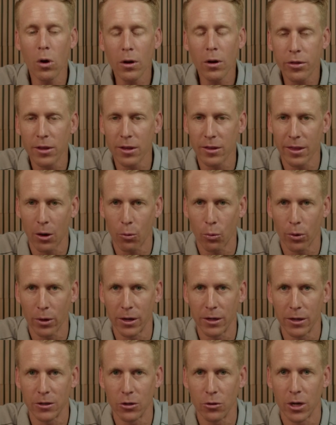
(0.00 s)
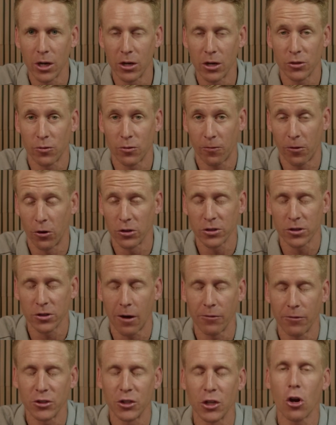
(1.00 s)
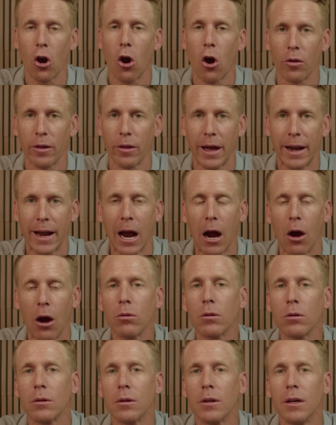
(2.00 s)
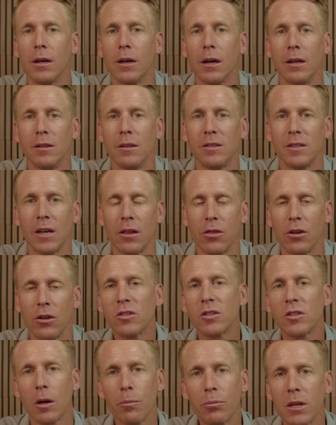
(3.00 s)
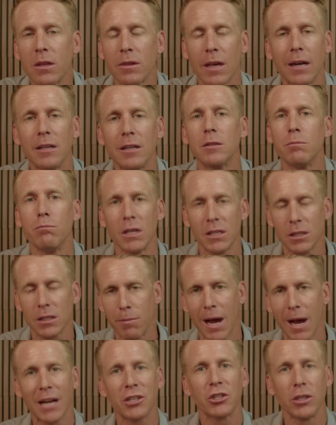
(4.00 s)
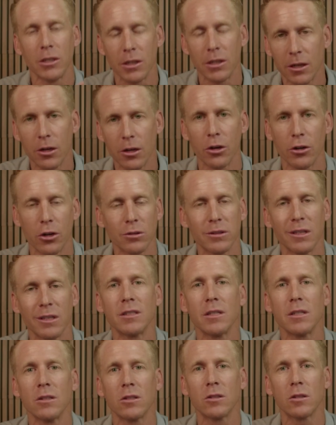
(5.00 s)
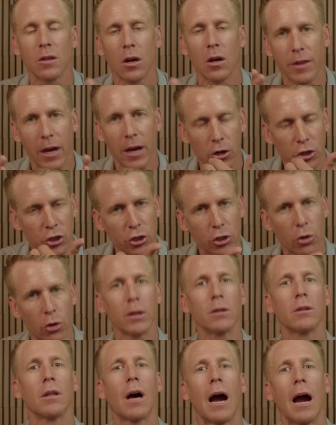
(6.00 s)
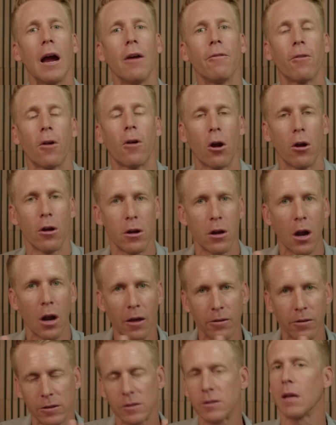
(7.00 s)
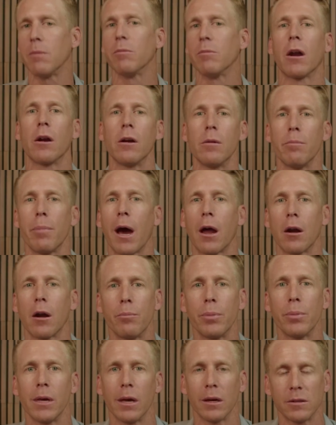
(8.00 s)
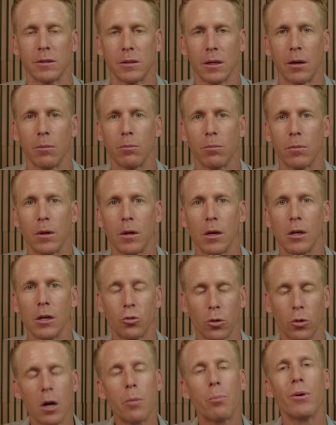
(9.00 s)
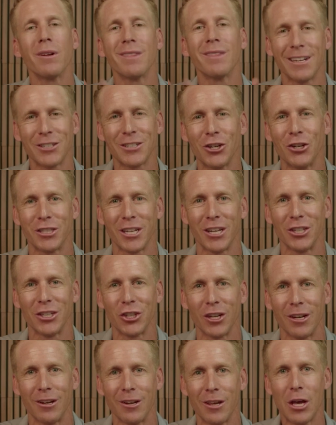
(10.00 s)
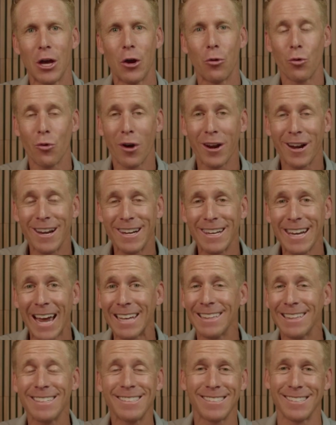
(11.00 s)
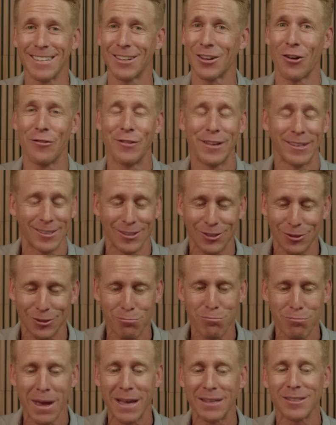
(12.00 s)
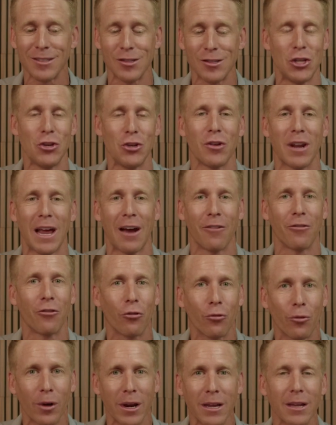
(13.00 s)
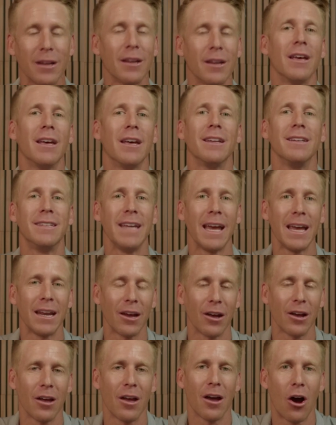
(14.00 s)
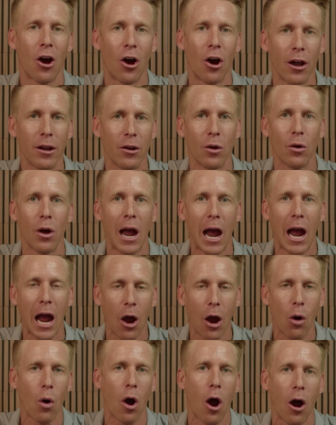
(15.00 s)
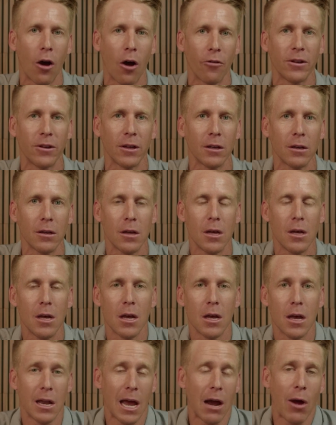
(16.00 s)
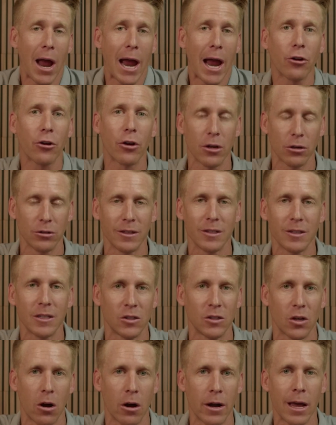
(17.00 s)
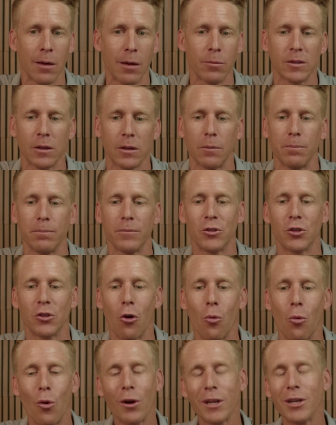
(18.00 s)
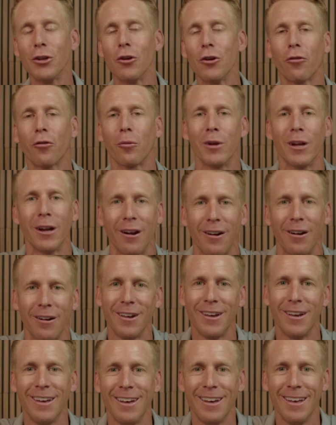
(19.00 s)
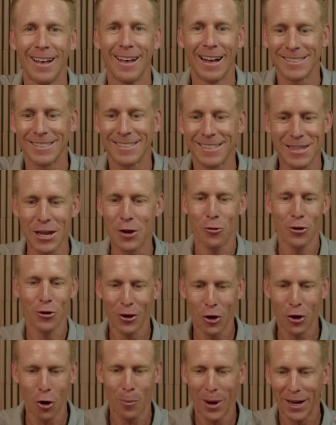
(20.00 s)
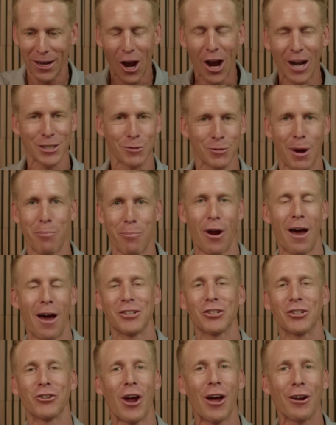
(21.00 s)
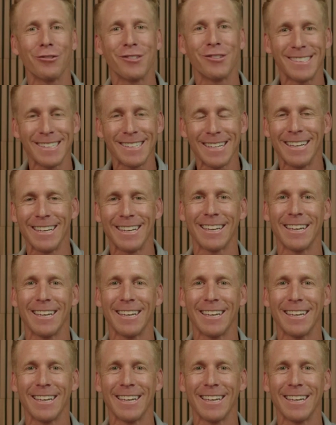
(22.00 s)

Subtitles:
thing that we're going to do here is first, obviously, call that out and say there's something that is mismatching here. Your listings that are showing live are not the same that are in Pattern PXM. So we're going to bring that to your attention. We run a nightly sync on this. It's amazing. So you can have great data on how often and how accurate your listings are on Amazon. So what do you do from here? That's the thing where you're like, oh my gosh, my products are out of sync.